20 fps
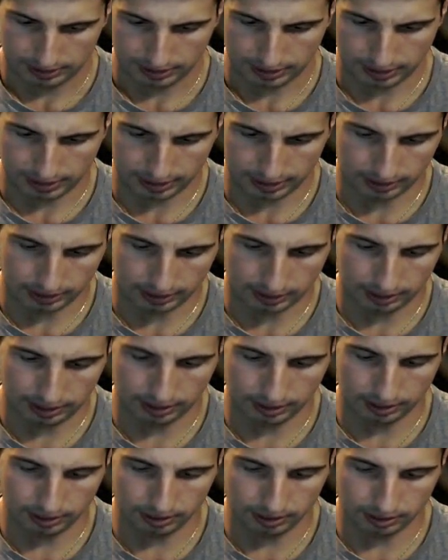And
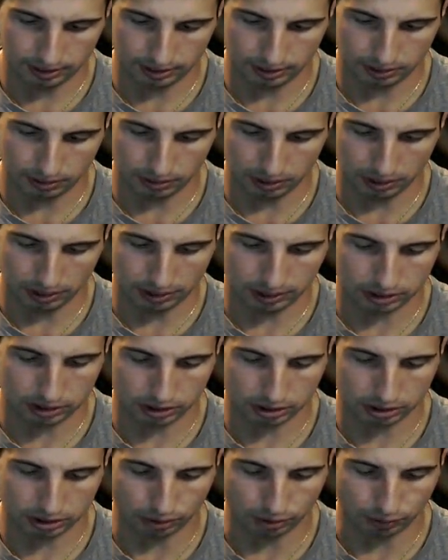here, you know what? Let's
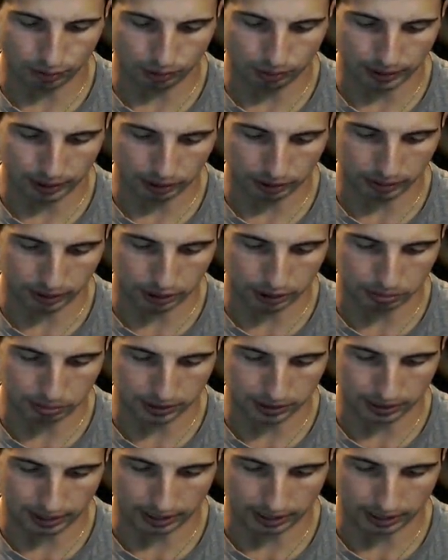just go for regular H P.